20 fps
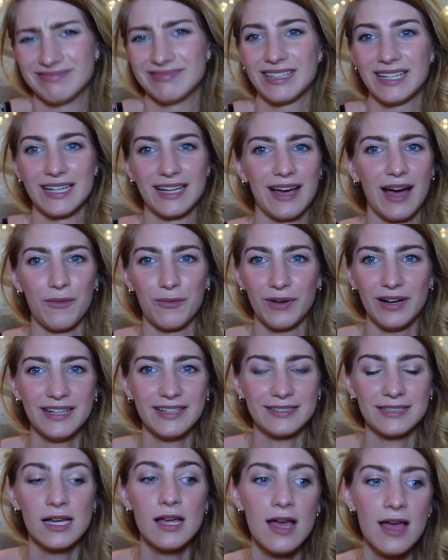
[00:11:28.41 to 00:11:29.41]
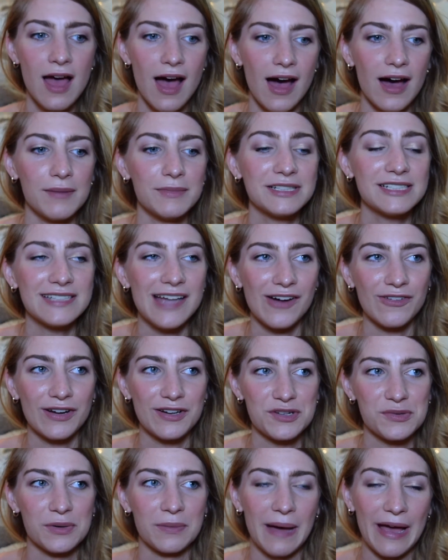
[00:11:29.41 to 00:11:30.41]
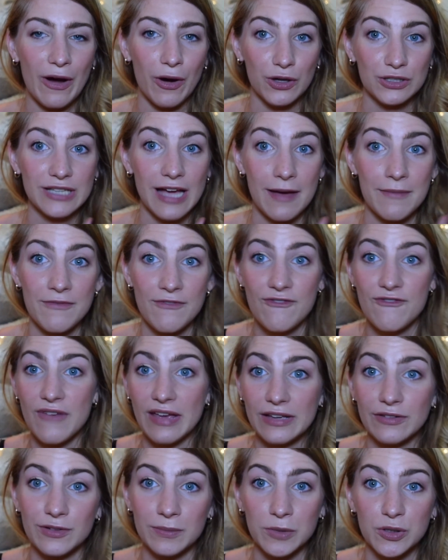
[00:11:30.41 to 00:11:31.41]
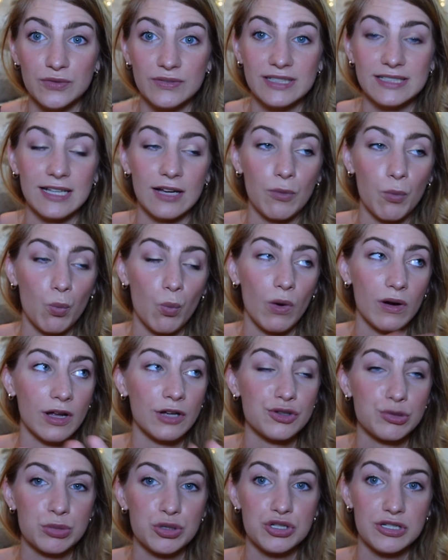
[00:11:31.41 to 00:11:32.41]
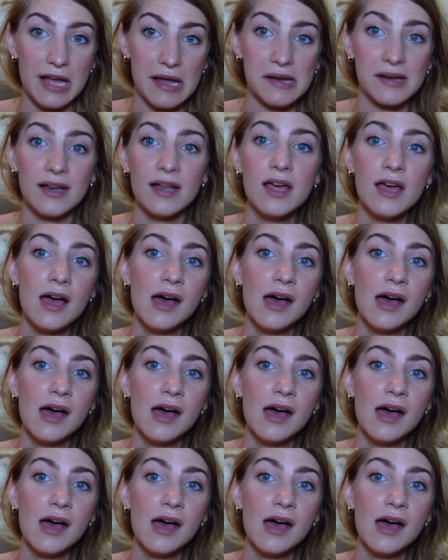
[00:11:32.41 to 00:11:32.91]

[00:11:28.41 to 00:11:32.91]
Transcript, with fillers: Like what? Mrs. Doubtfire is one of my all-time favorite movies, like 100%,